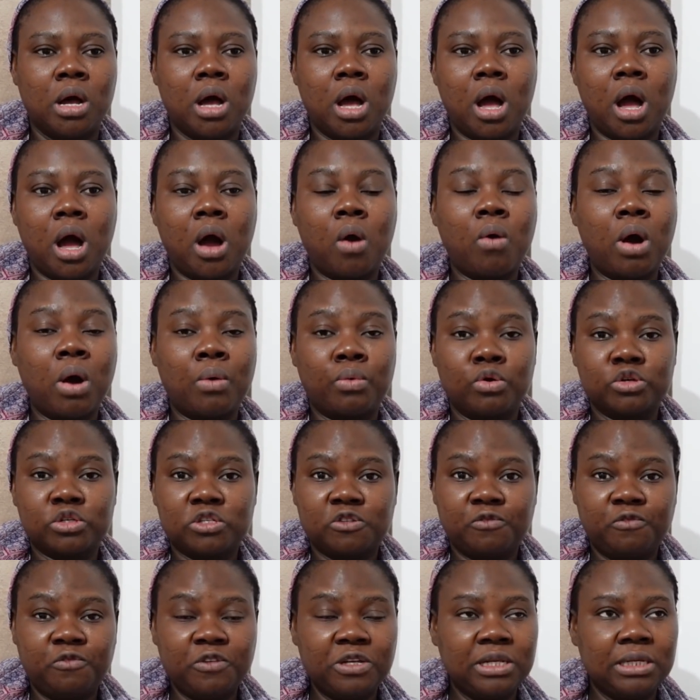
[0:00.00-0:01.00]
how I
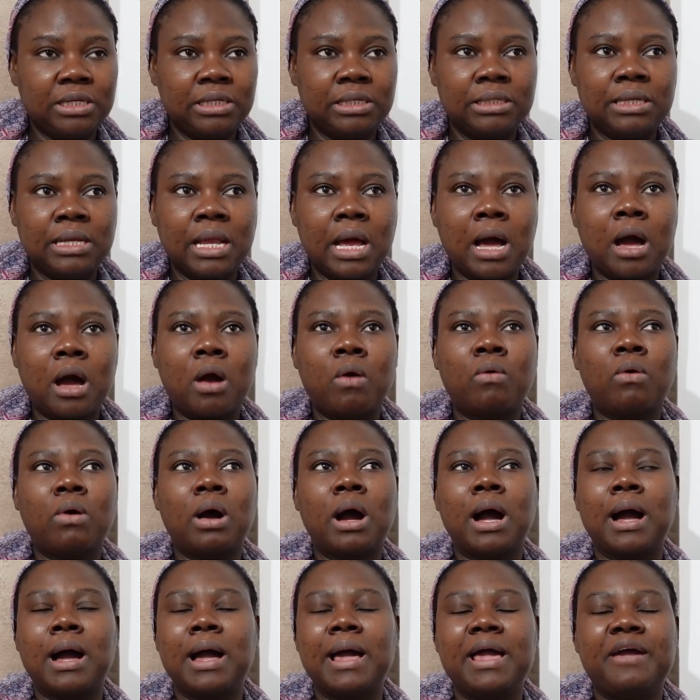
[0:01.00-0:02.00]
was feeling, how
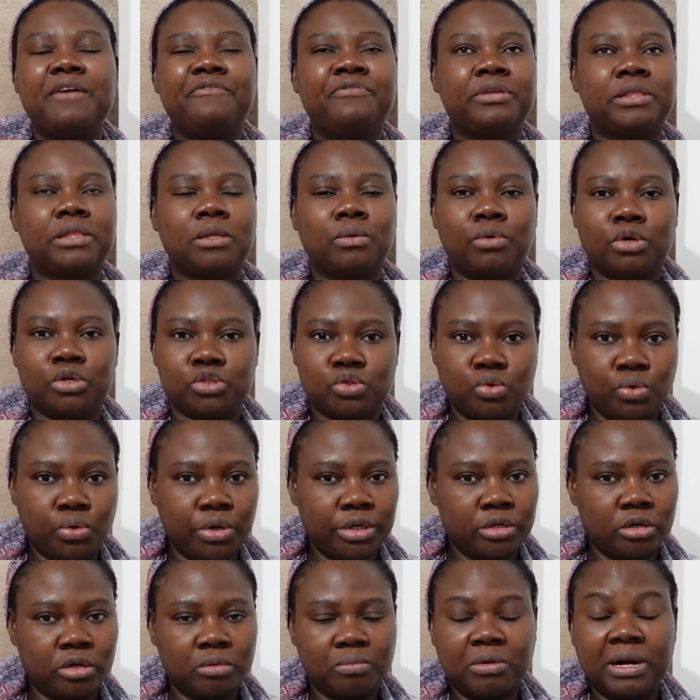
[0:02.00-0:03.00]
everything was
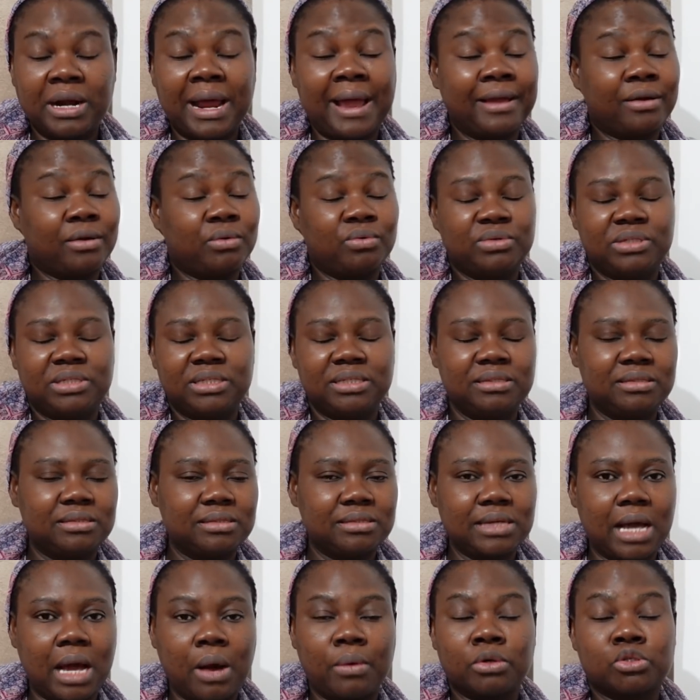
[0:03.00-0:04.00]
going on, but I
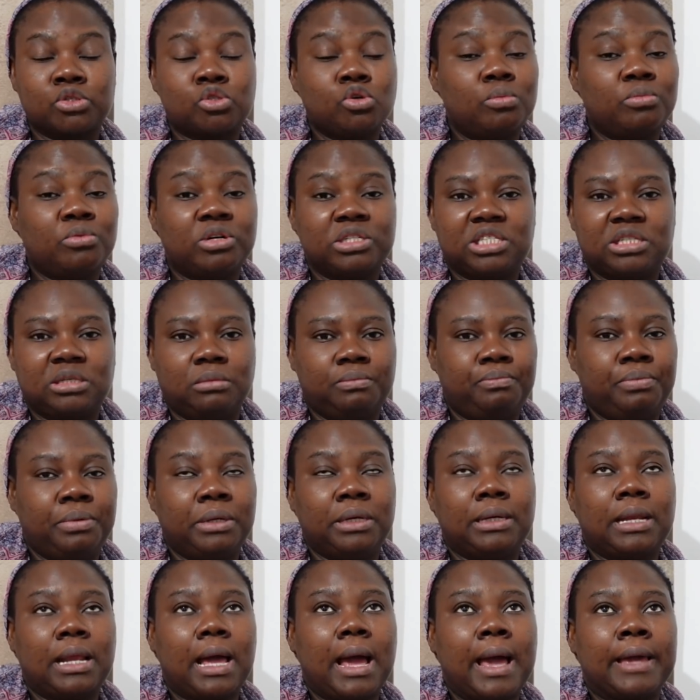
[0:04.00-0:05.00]
couldn't. I was so much in
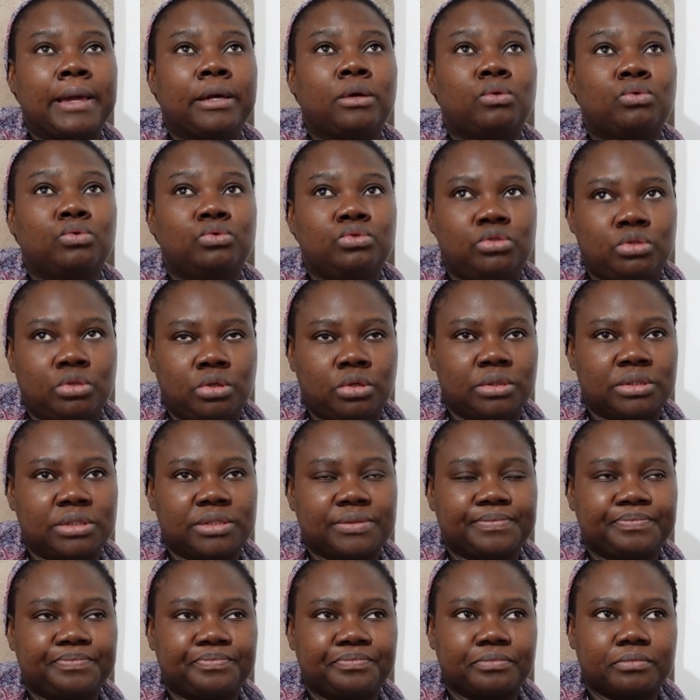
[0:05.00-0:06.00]
pain, I could not.